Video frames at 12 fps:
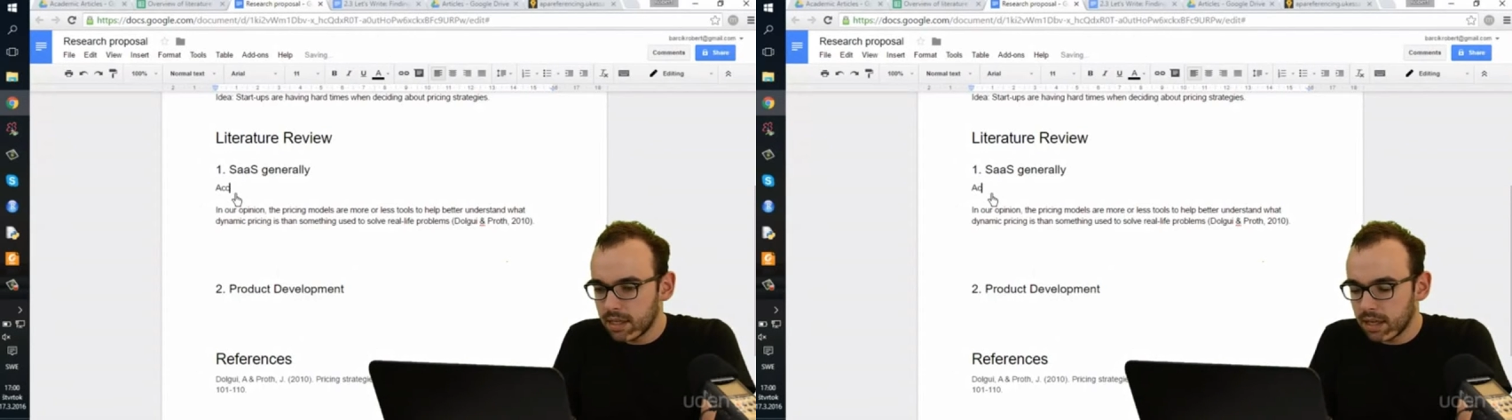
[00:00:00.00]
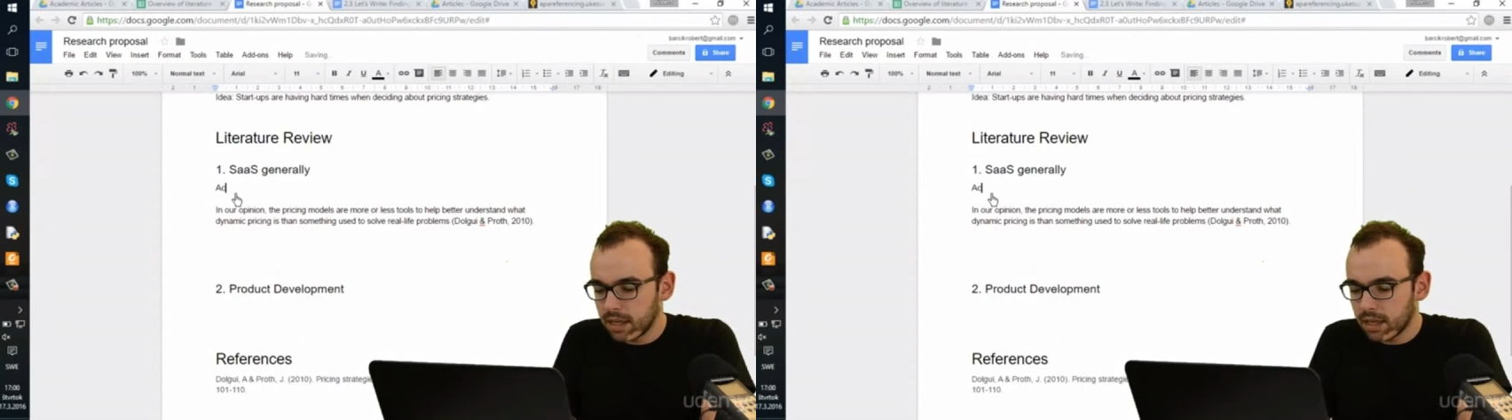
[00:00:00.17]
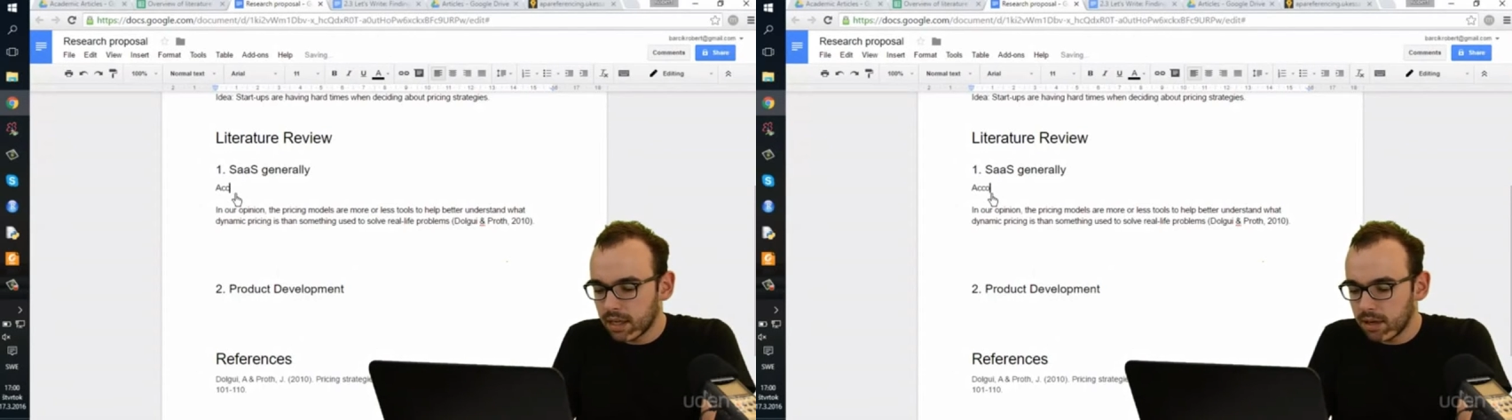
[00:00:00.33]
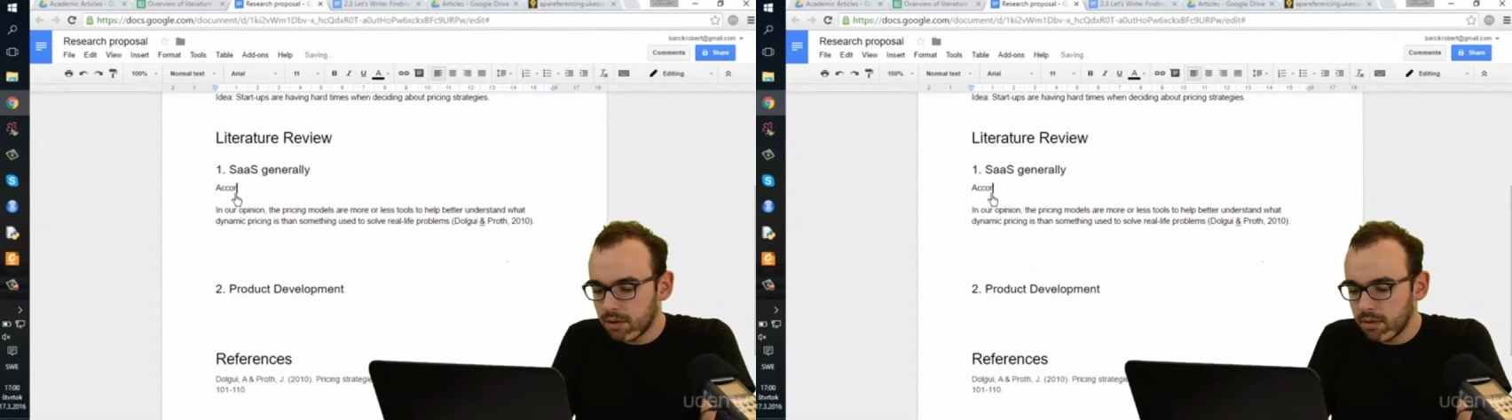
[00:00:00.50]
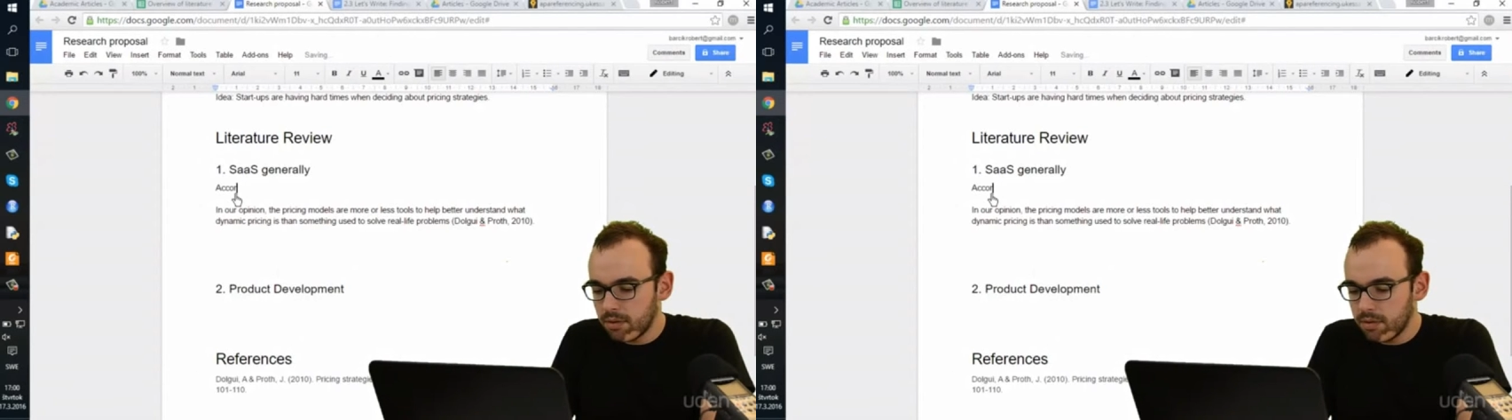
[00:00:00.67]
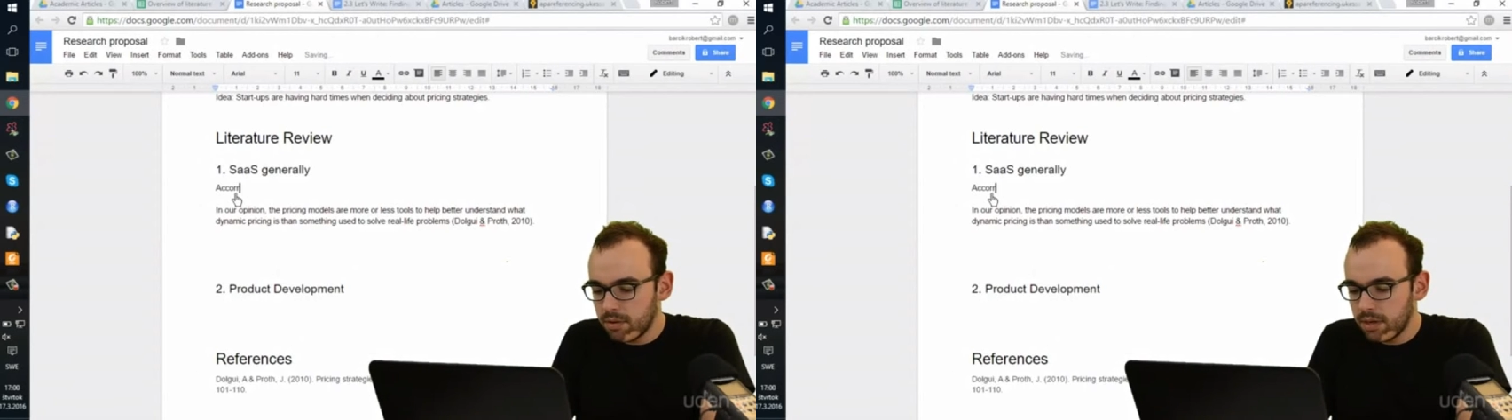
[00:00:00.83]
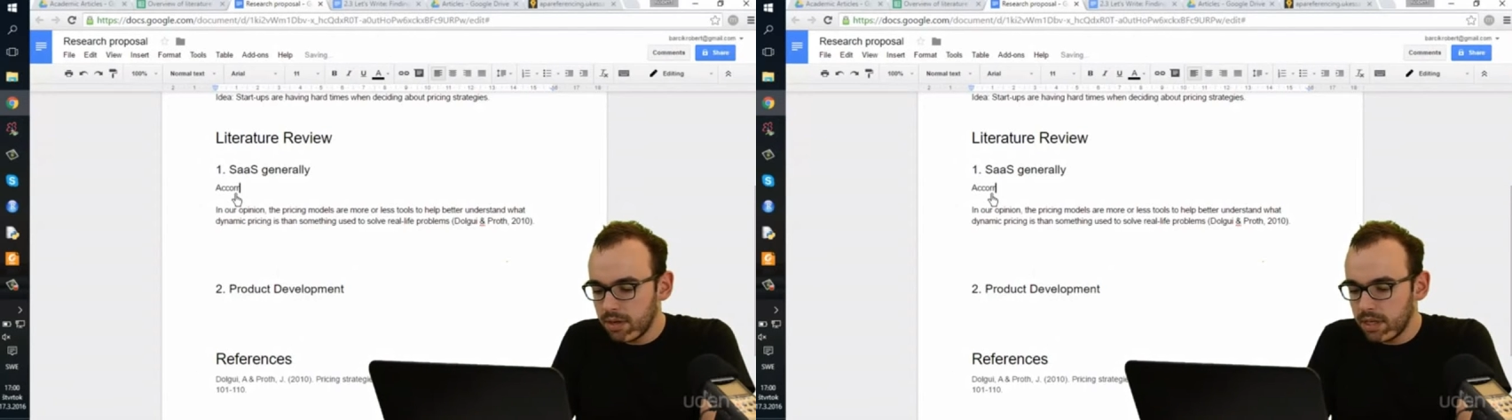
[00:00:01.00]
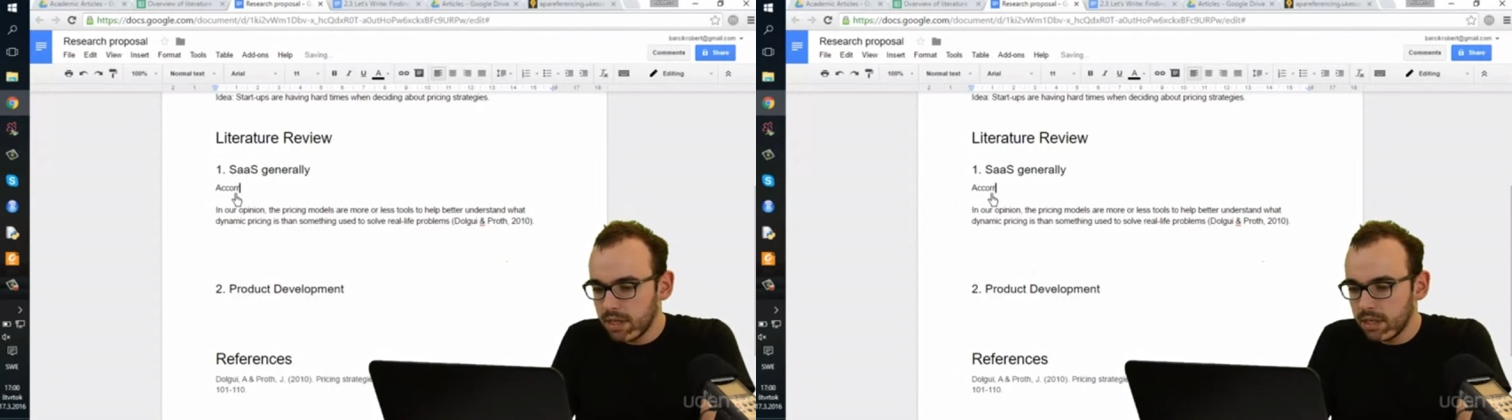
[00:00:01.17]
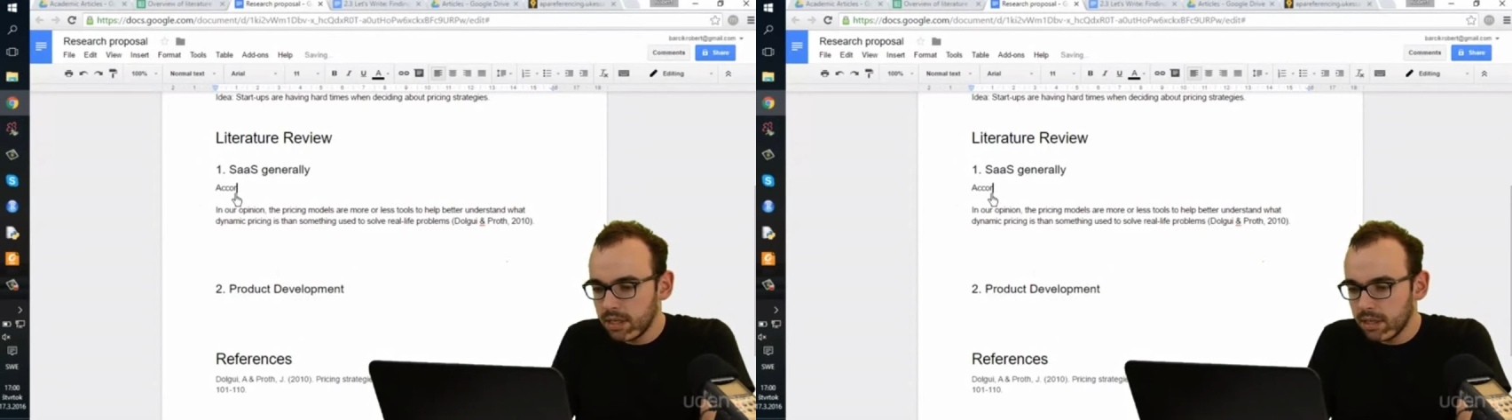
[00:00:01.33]

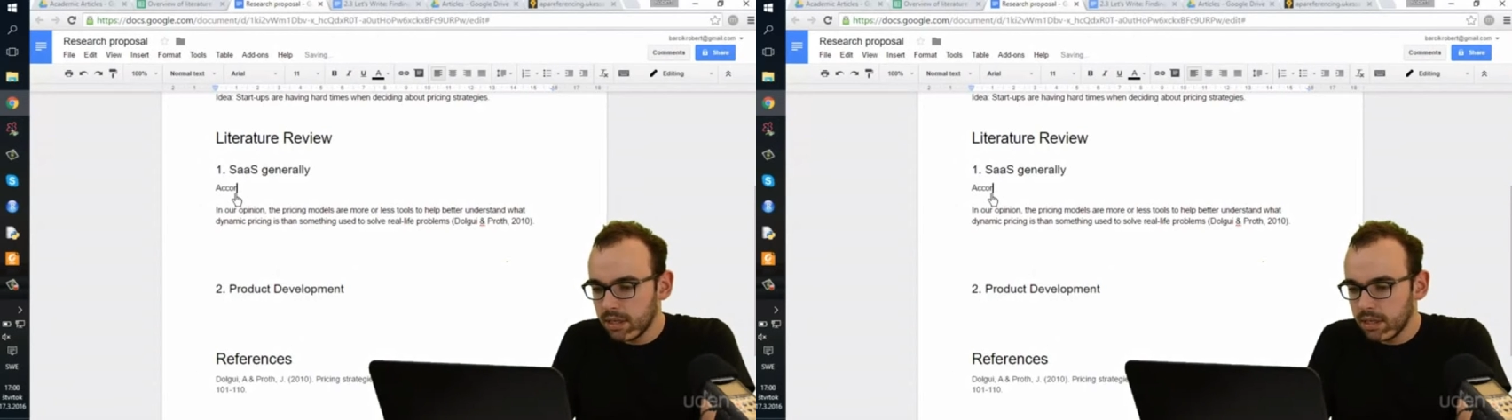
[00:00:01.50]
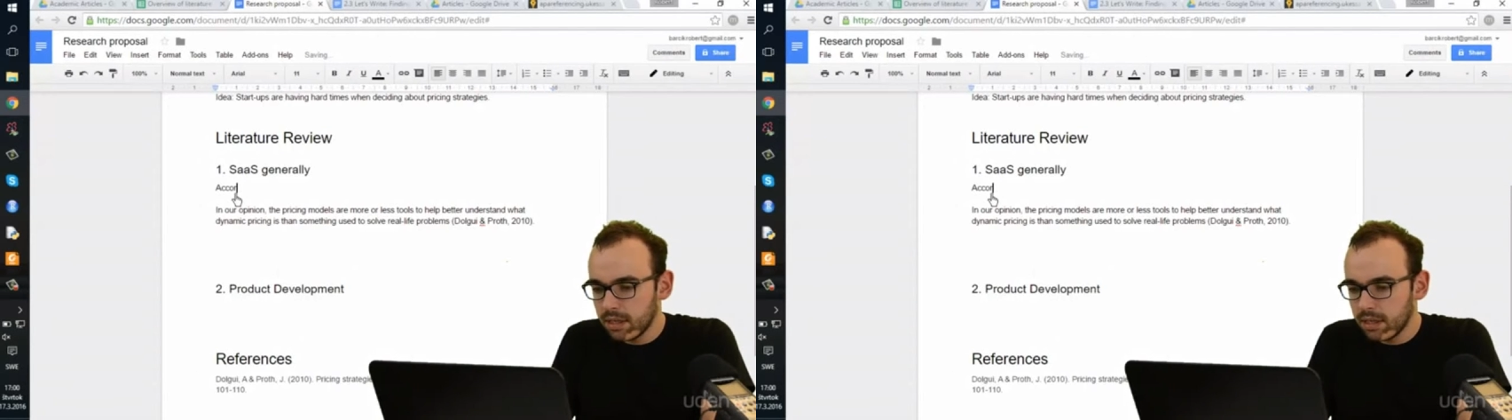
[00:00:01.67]
According,